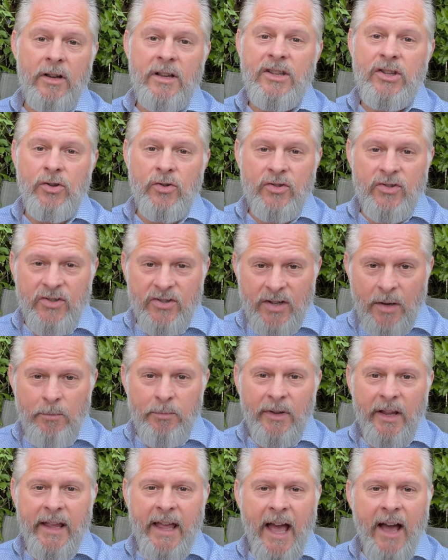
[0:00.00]
You
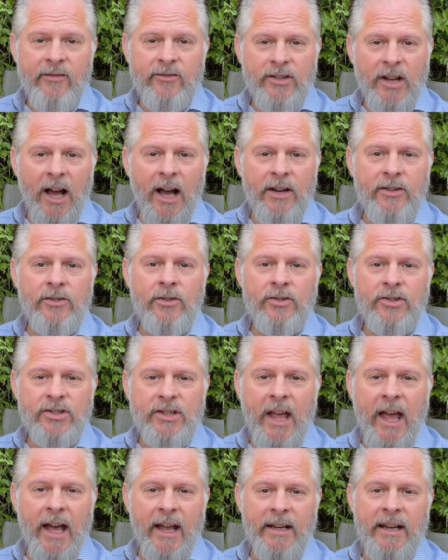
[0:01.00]
simply have to
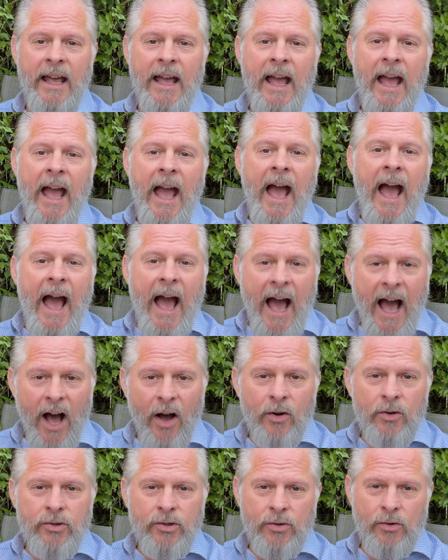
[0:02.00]
understand
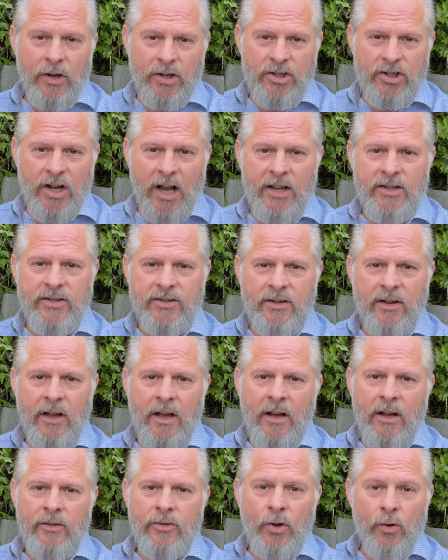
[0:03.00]
how to adjust
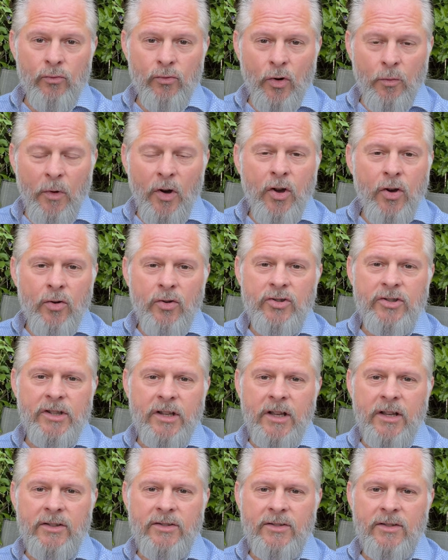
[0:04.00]
the room
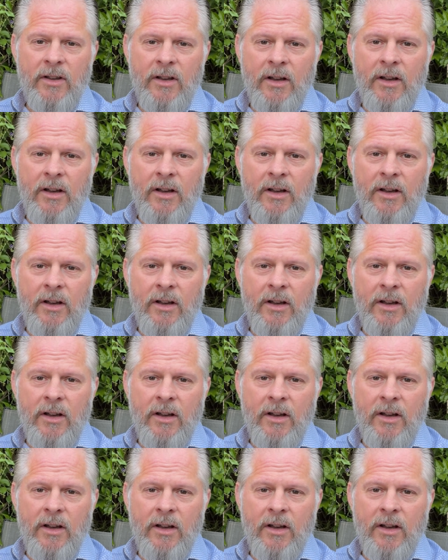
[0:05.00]
acoustics